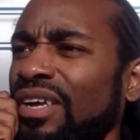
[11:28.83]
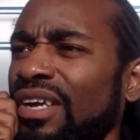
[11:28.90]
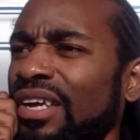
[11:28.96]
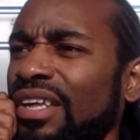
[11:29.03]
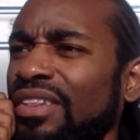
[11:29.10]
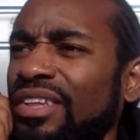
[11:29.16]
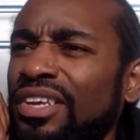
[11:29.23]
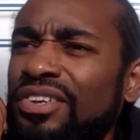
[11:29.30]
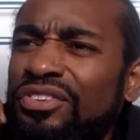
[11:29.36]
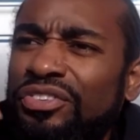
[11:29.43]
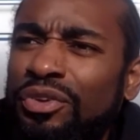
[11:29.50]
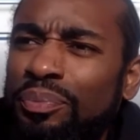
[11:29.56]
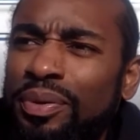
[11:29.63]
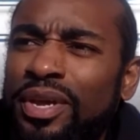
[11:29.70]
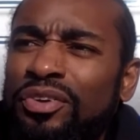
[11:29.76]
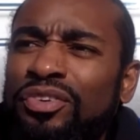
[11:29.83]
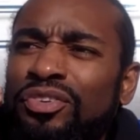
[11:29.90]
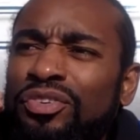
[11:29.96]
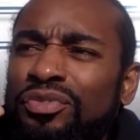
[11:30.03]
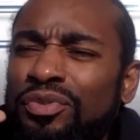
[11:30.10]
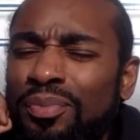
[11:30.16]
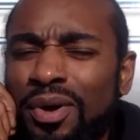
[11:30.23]
in these
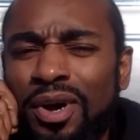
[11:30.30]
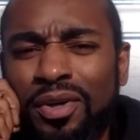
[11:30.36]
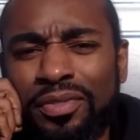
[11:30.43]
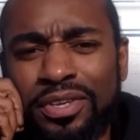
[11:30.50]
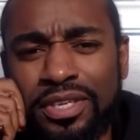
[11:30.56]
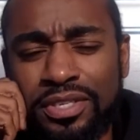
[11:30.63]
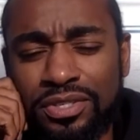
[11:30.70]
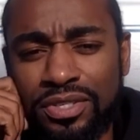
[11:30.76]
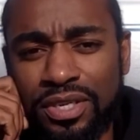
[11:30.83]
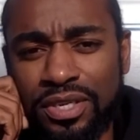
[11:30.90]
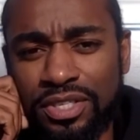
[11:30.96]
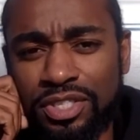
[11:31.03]
depictions from all these uh,